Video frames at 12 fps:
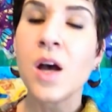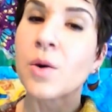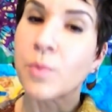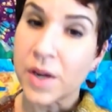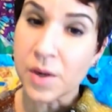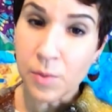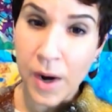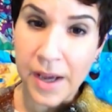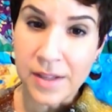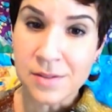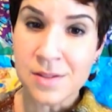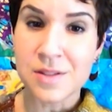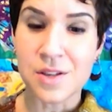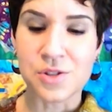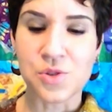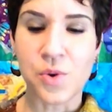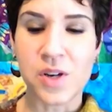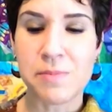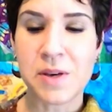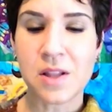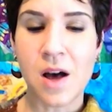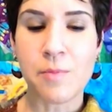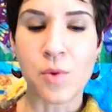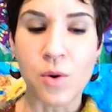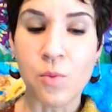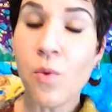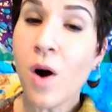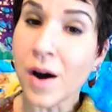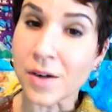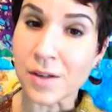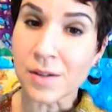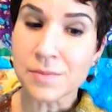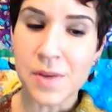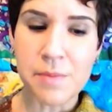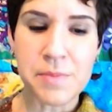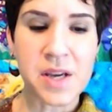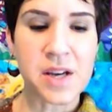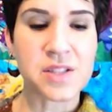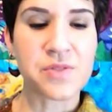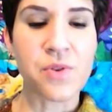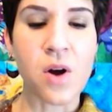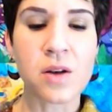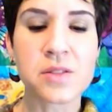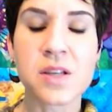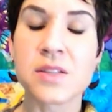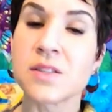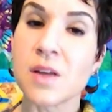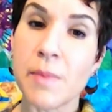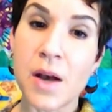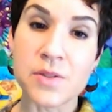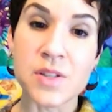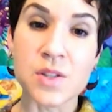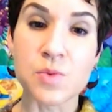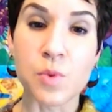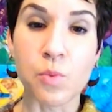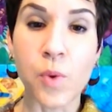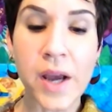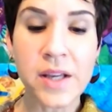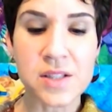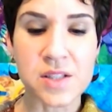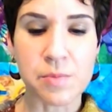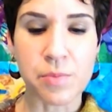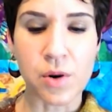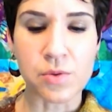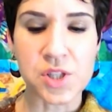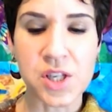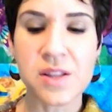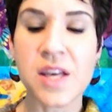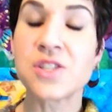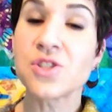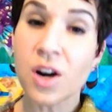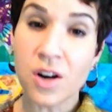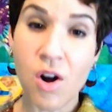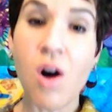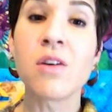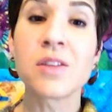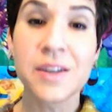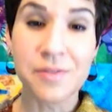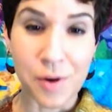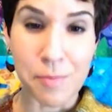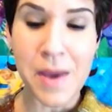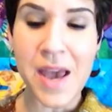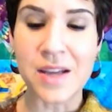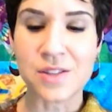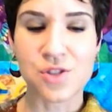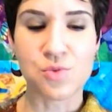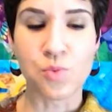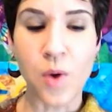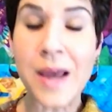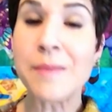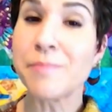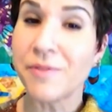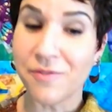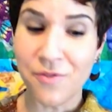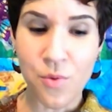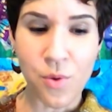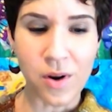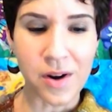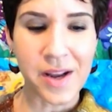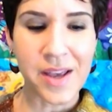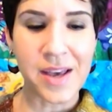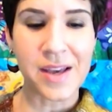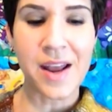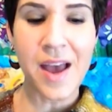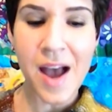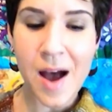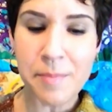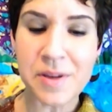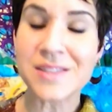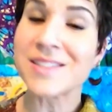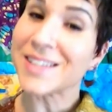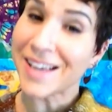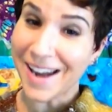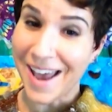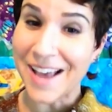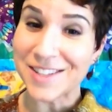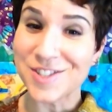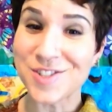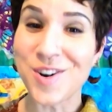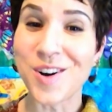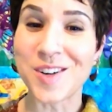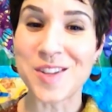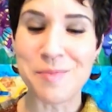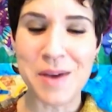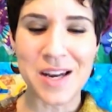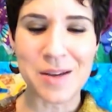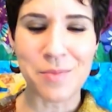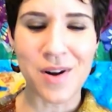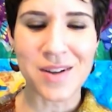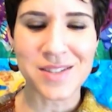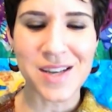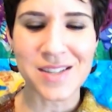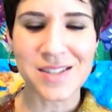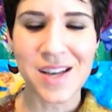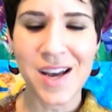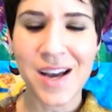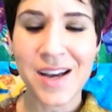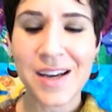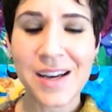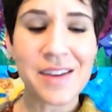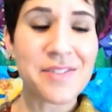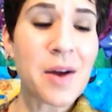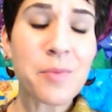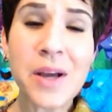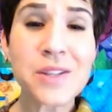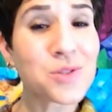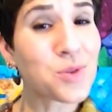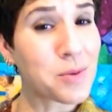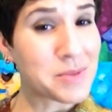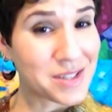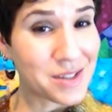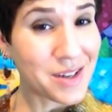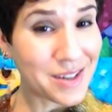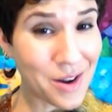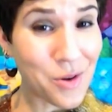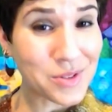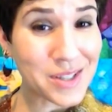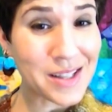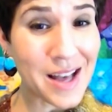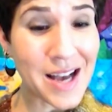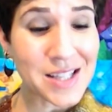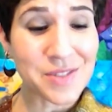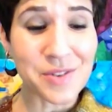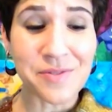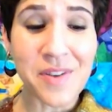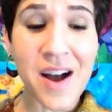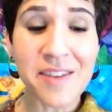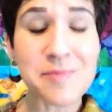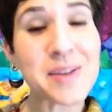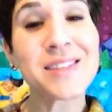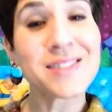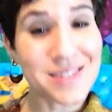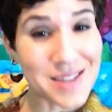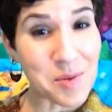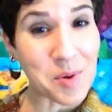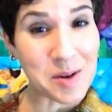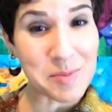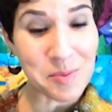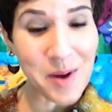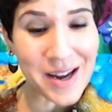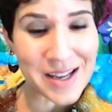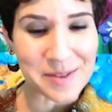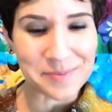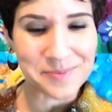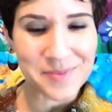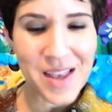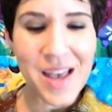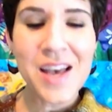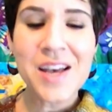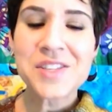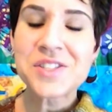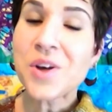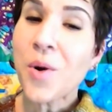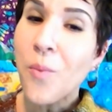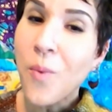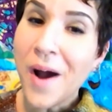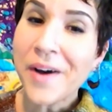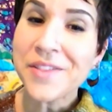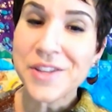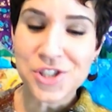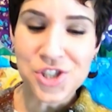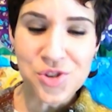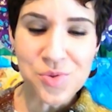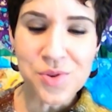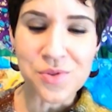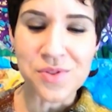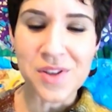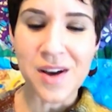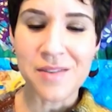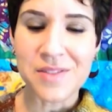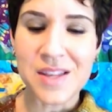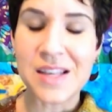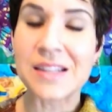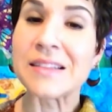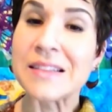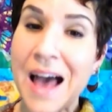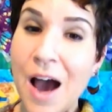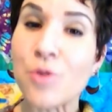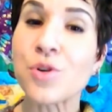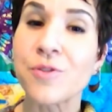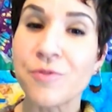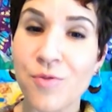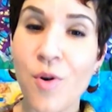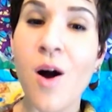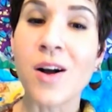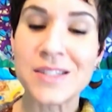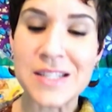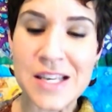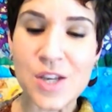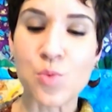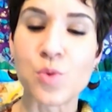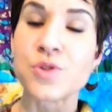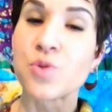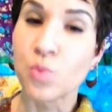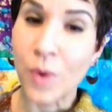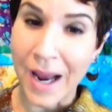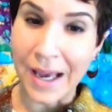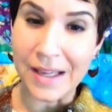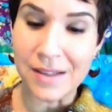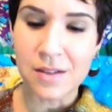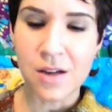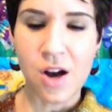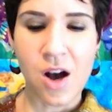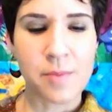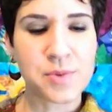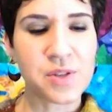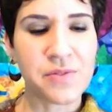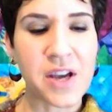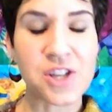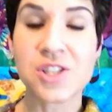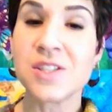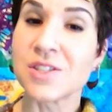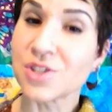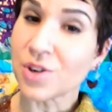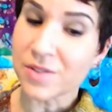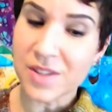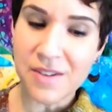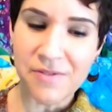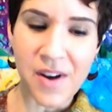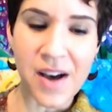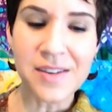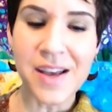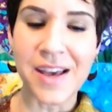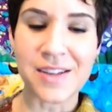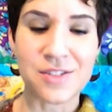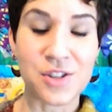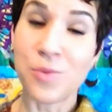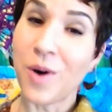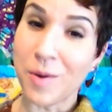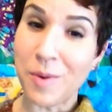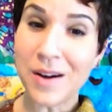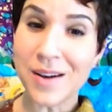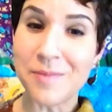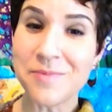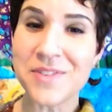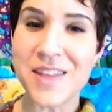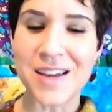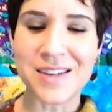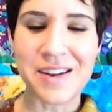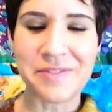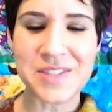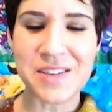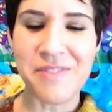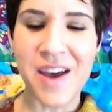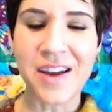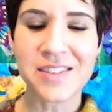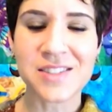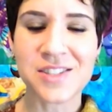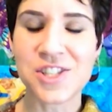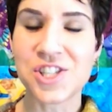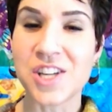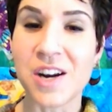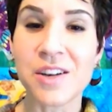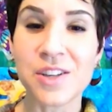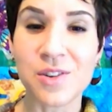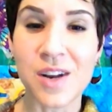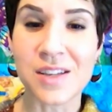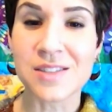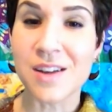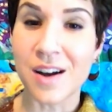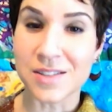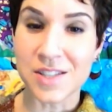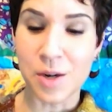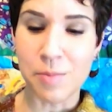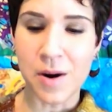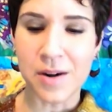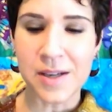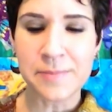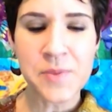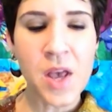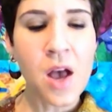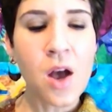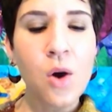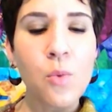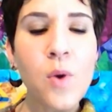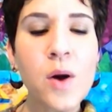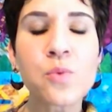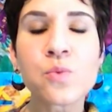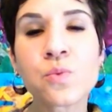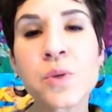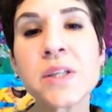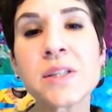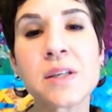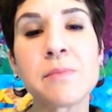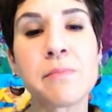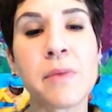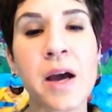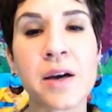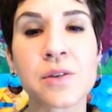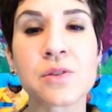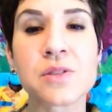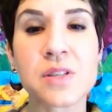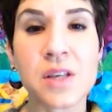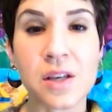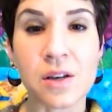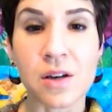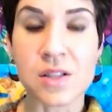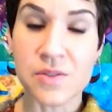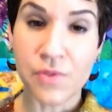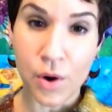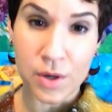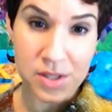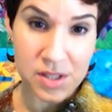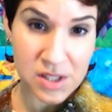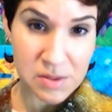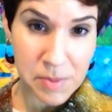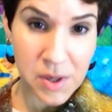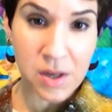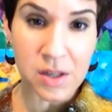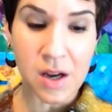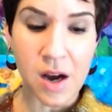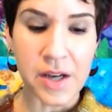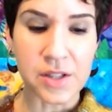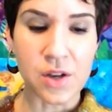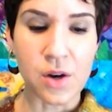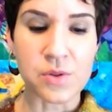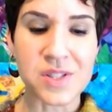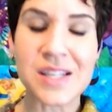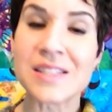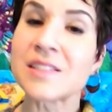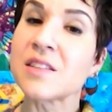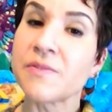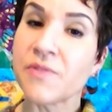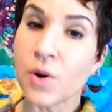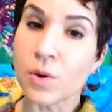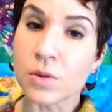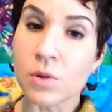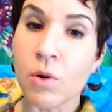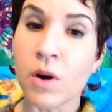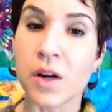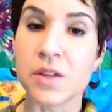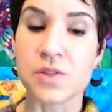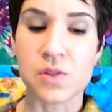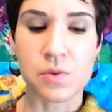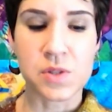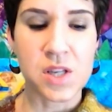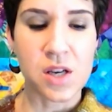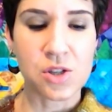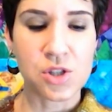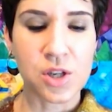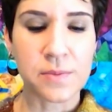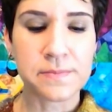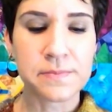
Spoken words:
When it rains, there's going to be a lot more water, and because frogs can somehow sense when rain is approaching, they start calling for mates right before it happens to get a head start on the mating process. If that rainstorm is going to only last for 5 minutes, they want to be ready. So while the truth of the louder frogs equals rain observation is certainly fun, and you are welcome for that nifty fact to share at your next cocktail party, what really matters here as far as a spirit guide goes is the folkloric association.